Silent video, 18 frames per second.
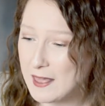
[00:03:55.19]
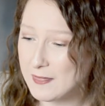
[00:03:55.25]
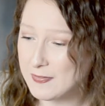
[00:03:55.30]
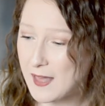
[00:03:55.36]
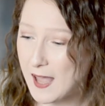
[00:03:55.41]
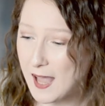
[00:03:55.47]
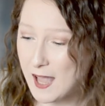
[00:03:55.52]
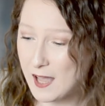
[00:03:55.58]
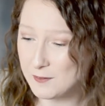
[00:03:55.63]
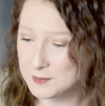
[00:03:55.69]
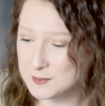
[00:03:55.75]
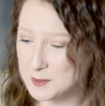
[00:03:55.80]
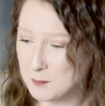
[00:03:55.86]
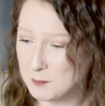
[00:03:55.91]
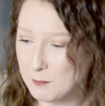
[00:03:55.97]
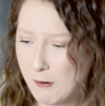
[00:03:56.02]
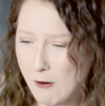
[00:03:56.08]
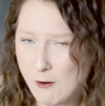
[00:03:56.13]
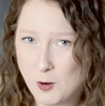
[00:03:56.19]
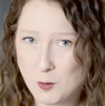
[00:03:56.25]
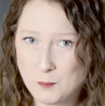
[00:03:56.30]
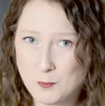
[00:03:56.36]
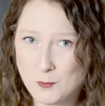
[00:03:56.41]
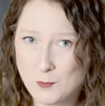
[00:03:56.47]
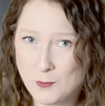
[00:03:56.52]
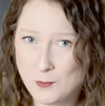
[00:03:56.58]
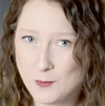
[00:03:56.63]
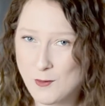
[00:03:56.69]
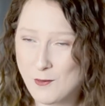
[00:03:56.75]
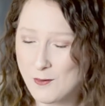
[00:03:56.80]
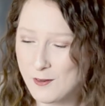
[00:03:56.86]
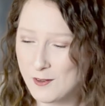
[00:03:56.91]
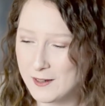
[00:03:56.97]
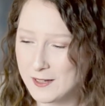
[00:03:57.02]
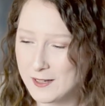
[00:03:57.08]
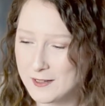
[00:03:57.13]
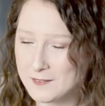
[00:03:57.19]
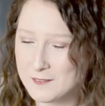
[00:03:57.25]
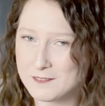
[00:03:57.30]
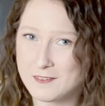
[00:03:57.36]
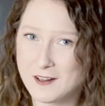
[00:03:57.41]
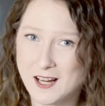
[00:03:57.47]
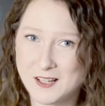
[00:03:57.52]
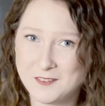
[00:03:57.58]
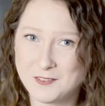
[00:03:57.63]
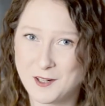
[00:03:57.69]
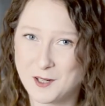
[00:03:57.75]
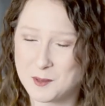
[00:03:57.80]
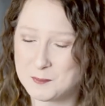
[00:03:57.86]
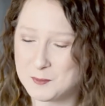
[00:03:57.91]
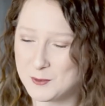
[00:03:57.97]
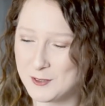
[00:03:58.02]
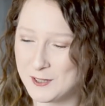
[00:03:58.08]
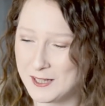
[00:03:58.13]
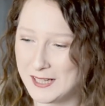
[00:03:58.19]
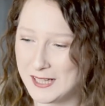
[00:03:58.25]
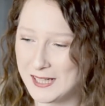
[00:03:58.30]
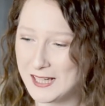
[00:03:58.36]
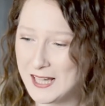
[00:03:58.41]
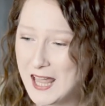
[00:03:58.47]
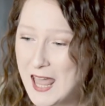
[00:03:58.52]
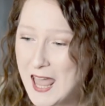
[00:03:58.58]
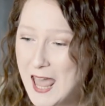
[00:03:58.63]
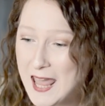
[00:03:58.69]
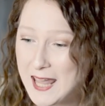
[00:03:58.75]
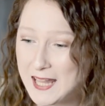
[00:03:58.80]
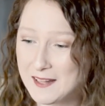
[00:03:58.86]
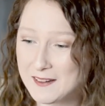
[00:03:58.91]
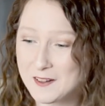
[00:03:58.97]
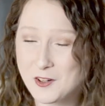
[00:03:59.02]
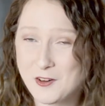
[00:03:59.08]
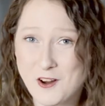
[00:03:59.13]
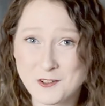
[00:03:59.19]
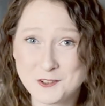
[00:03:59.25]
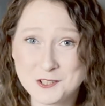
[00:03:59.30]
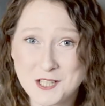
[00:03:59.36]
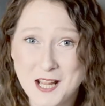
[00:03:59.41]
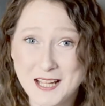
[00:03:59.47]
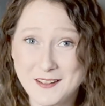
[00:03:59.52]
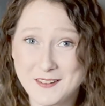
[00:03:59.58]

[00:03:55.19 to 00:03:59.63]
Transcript: that have some purple on it, very, very pretty, and a crochet